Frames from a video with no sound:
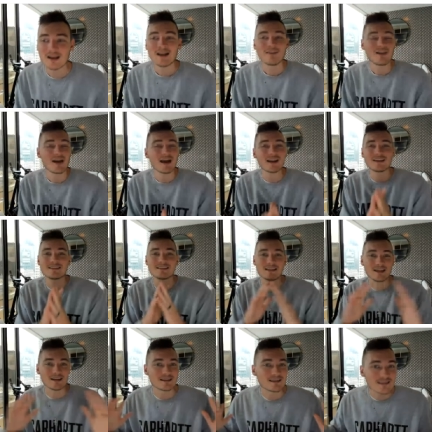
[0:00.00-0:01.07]
That is
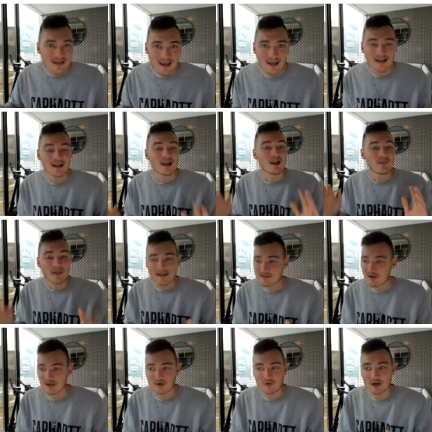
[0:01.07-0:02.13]
insane. That's
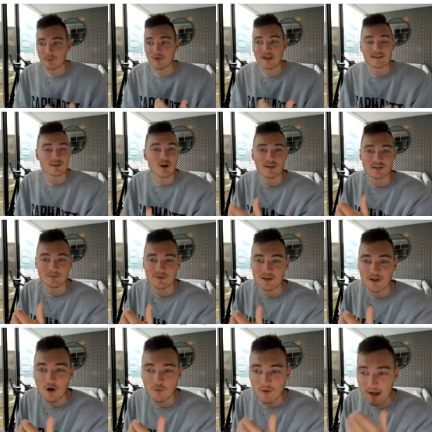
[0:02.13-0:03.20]
incredible. That's awesome to
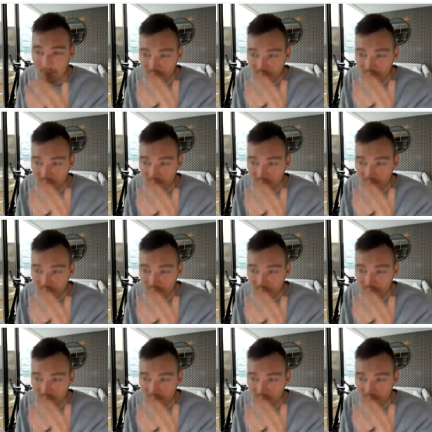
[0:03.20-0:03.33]
know, right?